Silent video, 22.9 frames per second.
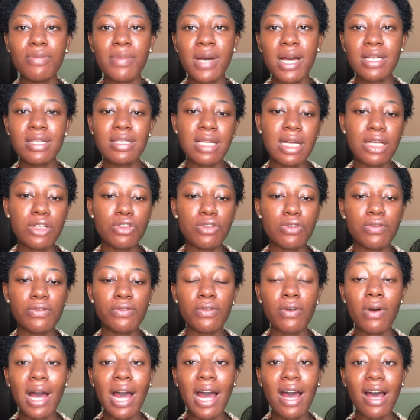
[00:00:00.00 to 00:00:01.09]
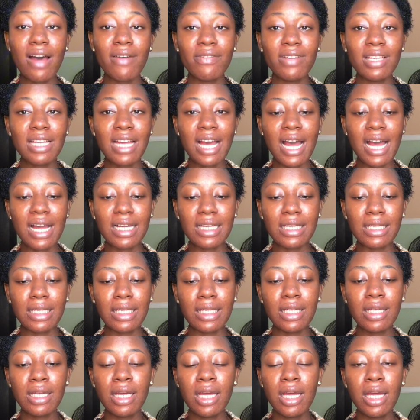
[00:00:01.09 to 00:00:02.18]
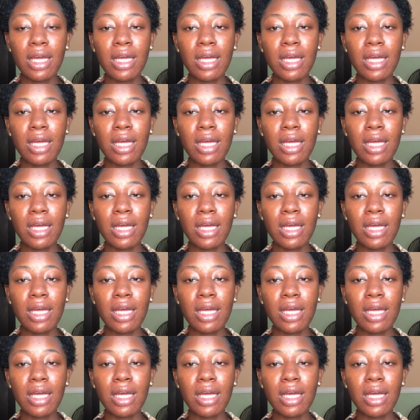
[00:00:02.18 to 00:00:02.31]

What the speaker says: remarks at you for having acne